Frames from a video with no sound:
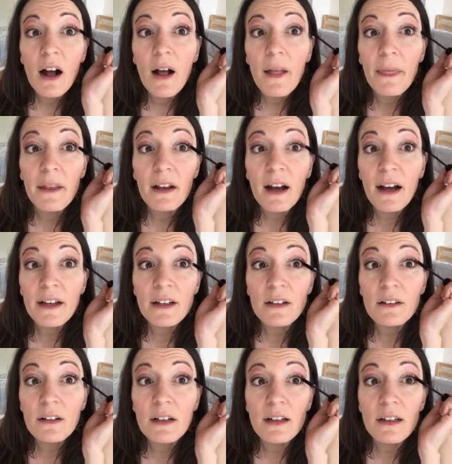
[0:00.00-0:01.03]
And then I
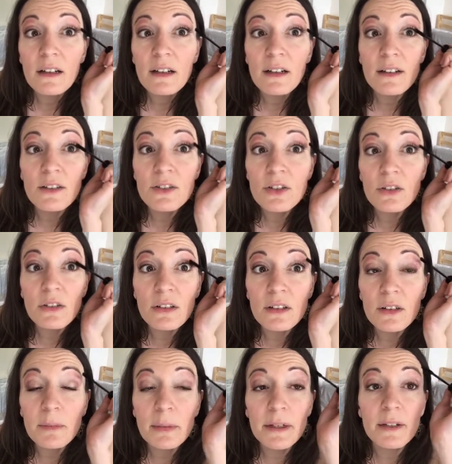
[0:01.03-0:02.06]
go in and do a
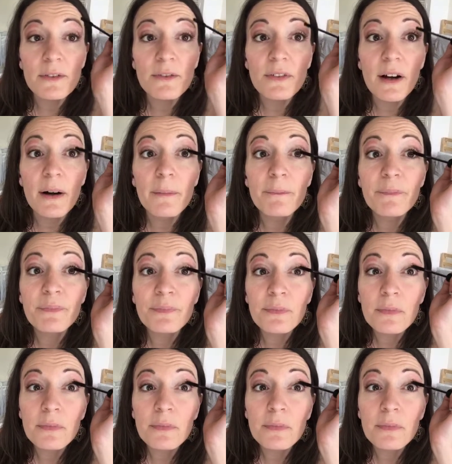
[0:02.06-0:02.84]
little bit of, I don't